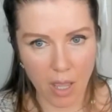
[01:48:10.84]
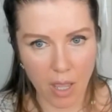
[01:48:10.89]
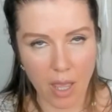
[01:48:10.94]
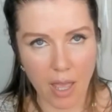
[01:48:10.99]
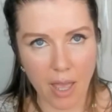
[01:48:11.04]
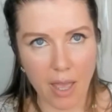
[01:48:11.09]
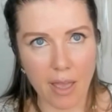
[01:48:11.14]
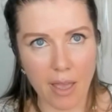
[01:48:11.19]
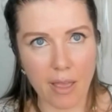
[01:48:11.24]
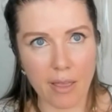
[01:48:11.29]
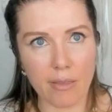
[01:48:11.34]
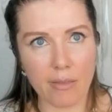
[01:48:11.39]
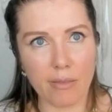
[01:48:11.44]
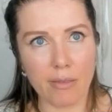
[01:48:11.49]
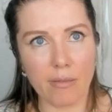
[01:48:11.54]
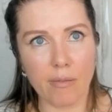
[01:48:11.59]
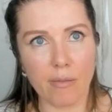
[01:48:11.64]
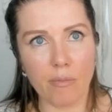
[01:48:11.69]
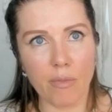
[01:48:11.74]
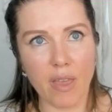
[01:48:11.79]

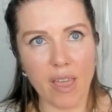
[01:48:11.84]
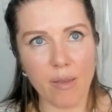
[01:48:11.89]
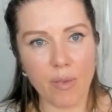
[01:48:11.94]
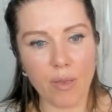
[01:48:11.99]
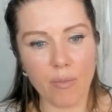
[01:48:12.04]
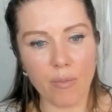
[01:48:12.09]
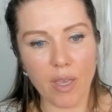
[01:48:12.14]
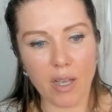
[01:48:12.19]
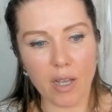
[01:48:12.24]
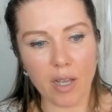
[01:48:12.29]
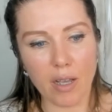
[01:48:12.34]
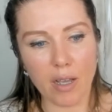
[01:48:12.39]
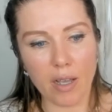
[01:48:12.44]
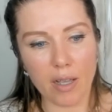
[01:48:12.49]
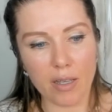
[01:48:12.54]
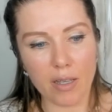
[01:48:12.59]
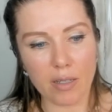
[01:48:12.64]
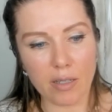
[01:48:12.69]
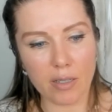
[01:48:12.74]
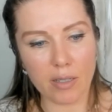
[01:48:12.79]
And maybe
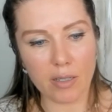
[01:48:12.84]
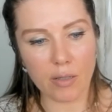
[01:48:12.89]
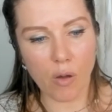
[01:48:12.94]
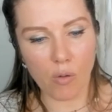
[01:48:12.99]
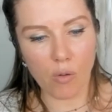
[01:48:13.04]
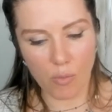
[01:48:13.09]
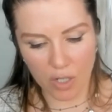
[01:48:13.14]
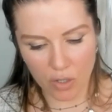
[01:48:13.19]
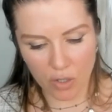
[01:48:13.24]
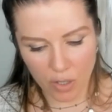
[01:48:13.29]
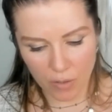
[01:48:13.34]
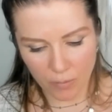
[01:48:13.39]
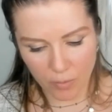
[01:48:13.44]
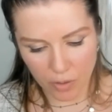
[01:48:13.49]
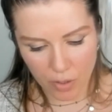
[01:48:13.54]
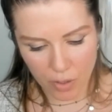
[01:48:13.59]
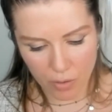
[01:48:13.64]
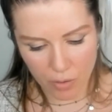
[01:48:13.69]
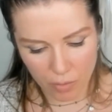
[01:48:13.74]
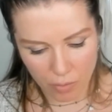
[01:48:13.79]
because so much of
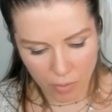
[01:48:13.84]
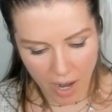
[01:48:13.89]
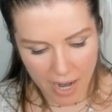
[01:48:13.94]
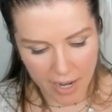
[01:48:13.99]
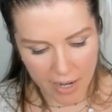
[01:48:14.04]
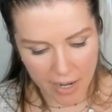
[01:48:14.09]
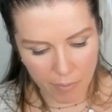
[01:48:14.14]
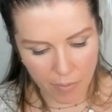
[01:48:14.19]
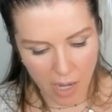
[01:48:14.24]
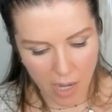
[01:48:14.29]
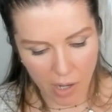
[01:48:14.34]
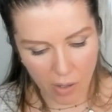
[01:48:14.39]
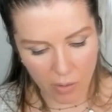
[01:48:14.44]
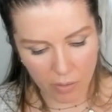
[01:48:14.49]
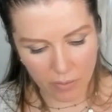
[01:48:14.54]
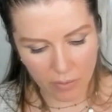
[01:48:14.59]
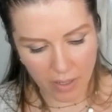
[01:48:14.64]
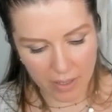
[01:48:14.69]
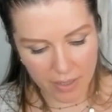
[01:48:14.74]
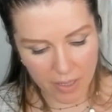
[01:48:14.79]
what you write
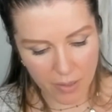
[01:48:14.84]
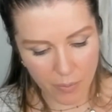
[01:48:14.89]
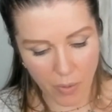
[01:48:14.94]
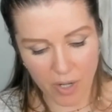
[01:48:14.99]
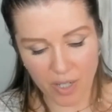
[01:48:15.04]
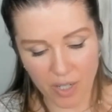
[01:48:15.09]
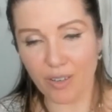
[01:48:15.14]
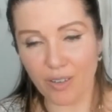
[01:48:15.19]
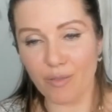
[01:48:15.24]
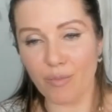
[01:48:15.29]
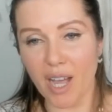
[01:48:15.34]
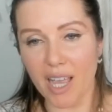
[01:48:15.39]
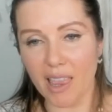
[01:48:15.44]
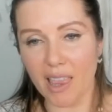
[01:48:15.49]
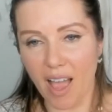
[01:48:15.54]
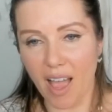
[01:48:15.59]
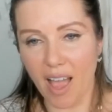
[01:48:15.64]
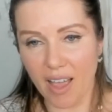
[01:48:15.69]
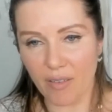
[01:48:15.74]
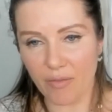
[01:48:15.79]
about is part of my
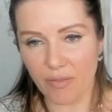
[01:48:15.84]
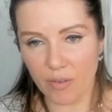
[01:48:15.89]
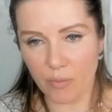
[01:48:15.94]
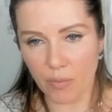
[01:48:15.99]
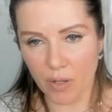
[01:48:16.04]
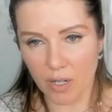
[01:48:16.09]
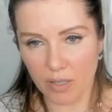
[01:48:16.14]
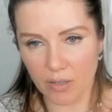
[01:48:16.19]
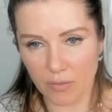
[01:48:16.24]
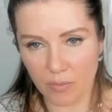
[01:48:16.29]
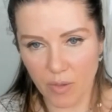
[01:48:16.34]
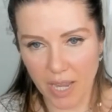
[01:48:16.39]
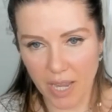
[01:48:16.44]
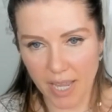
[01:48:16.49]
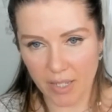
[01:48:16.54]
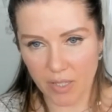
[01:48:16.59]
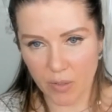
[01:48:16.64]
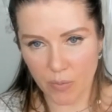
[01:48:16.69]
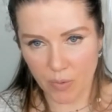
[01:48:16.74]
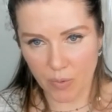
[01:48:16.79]
life and part of my
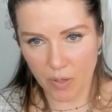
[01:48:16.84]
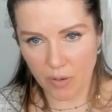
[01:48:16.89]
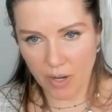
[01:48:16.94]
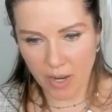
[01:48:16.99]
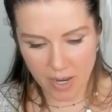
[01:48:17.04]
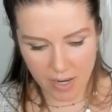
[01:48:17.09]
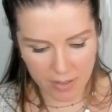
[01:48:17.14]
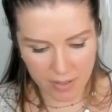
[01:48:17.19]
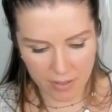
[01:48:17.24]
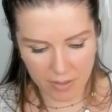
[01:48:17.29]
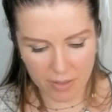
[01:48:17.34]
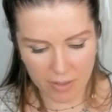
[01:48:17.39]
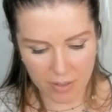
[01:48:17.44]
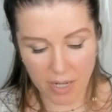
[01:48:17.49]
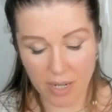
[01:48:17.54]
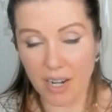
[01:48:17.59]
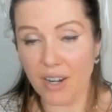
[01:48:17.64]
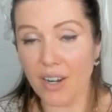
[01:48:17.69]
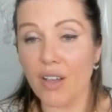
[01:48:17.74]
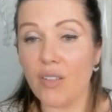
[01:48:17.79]
experience
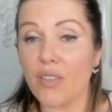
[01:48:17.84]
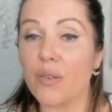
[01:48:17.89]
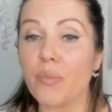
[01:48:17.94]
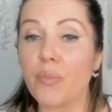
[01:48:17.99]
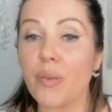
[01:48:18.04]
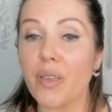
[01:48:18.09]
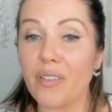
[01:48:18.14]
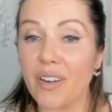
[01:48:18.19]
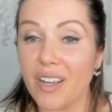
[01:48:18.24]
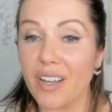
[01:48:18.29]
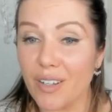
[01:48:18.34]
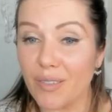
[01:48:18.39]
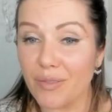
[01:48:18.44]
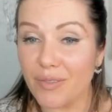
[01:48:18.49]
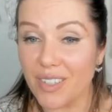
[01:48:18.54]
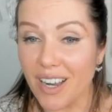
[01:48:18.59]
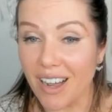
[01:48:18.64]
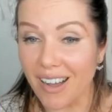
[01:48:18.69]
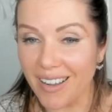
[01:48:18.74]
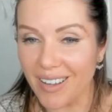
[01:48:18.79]
in another period of
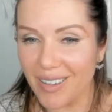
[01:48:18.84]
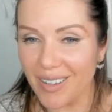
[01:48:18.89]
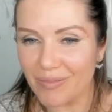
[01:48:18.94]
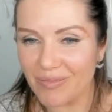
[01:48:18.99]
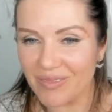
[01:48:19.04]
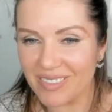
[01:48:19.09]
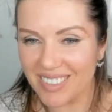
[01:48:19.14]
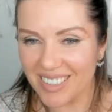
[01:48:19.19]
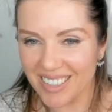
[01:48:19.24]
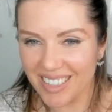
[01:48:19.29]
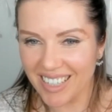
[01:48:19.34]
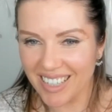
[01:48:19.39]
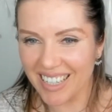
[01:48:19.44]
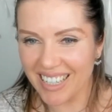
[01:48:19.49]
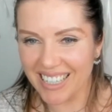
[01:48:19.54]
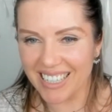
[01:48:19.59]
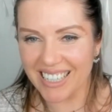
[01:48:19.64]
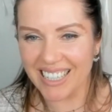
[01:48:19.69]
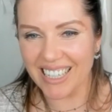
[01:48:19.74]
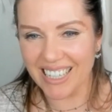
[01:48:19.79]
time,
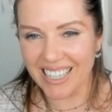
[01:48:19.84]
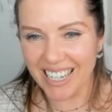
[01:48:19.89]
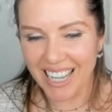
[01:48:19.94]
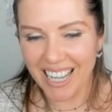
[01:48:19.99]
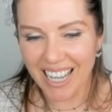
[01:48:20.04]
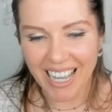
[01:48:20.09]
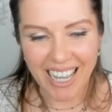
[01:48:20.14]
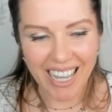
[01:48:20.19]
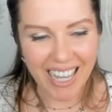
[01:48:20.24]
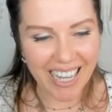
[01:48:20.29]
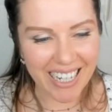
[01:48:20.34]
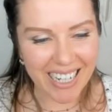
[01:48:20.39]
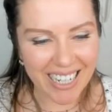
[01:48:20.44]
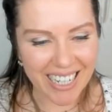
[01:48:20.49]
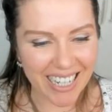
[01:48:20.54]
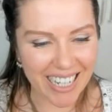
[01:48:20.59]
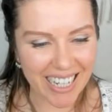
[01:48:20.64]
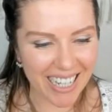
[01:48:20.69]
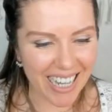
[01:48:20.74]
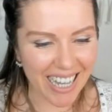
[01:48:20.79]
you know, in
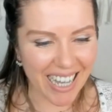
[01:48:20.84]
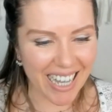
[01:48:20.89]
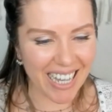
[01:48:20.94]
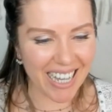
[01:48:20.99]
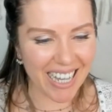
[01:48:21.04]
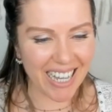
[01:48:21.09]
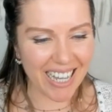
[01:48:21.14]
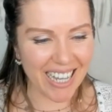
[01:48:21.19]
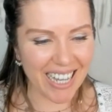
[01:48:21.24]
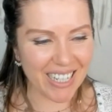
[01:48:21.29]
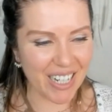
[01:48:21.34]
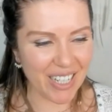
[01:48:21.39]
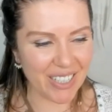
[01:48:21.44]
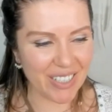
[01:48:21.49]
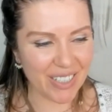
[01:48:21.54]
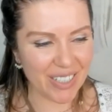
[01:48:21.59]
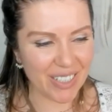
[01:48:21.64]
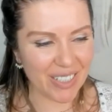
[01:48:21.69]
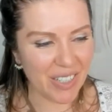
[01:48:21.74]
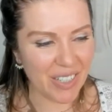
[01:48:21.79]

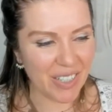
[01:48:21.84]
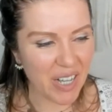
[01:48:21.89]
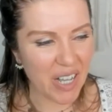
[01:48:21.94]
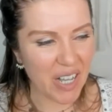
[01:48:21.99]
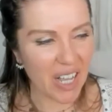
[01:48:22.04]
another